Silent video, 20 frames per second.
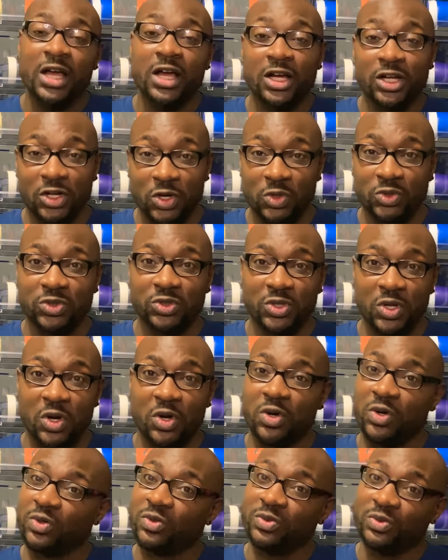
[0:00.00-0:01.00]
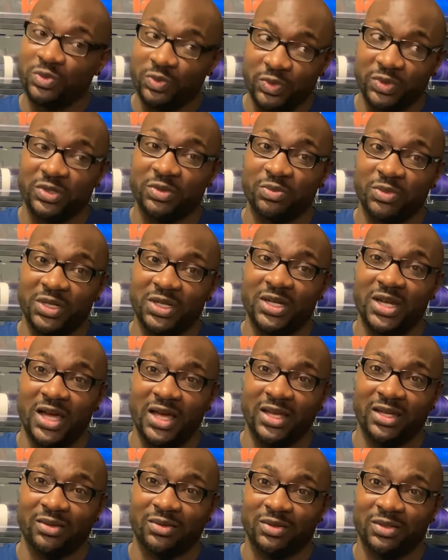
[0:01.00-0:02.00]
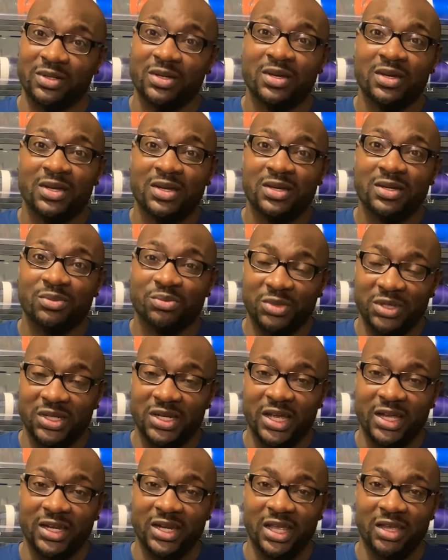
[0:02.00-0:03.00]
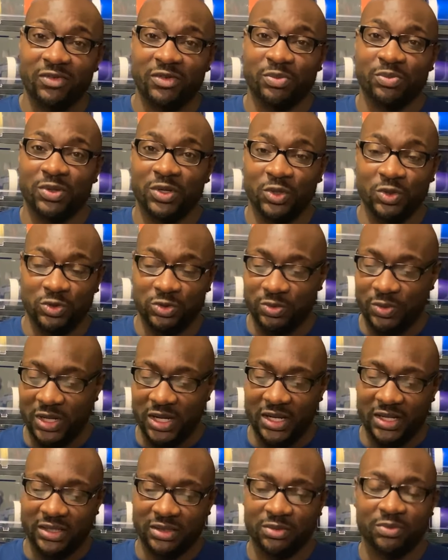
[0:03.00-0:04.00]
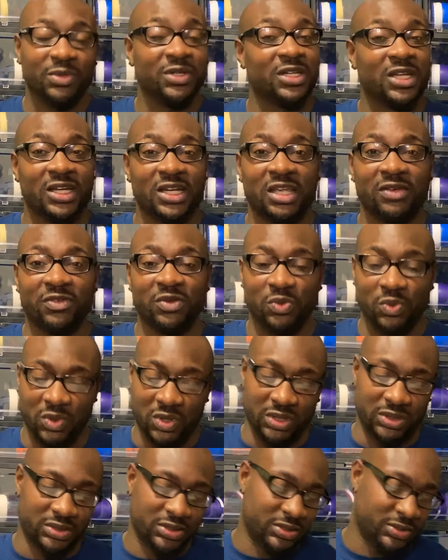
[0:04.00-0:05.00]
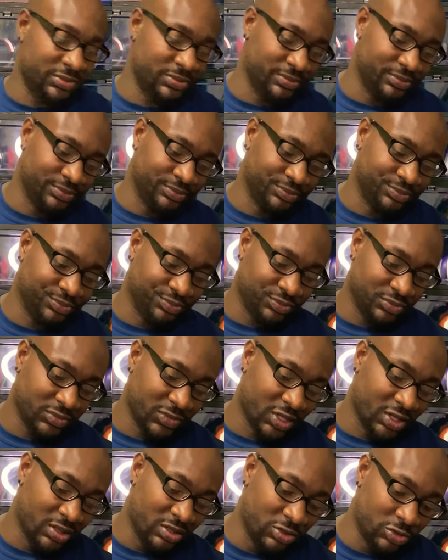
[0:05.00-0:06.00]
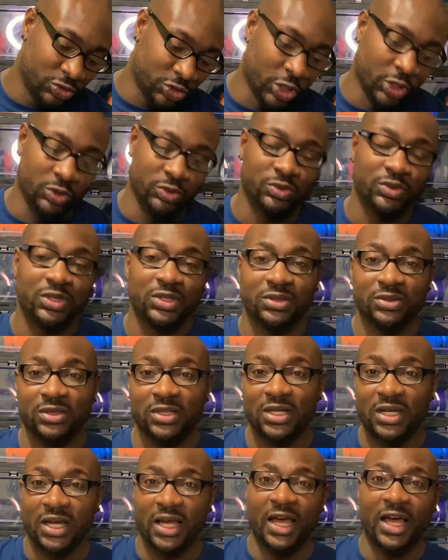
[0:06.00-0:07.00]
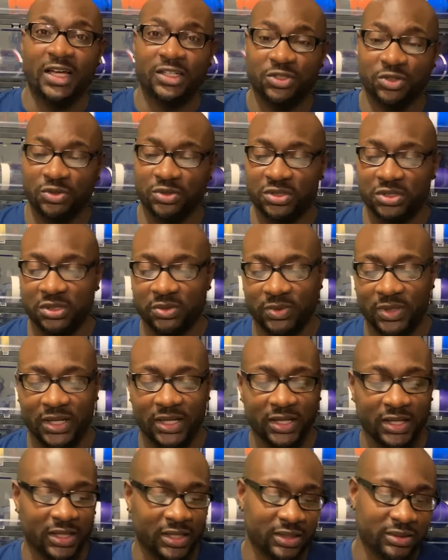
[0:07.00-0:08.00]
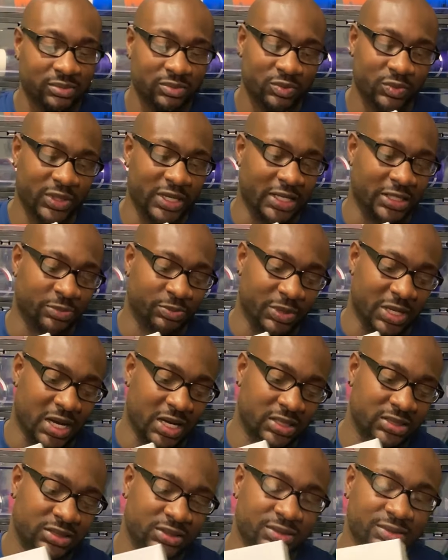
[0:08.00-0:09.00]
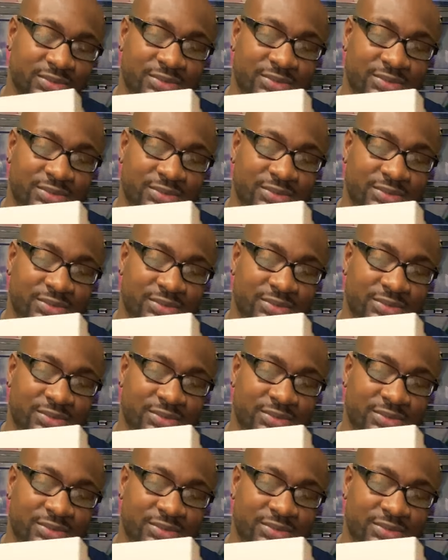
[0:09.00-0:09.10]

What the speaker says: goes along with the Midnight Navy Blues, my Midnight Navy Ones. So, as you can see right here, we got the box.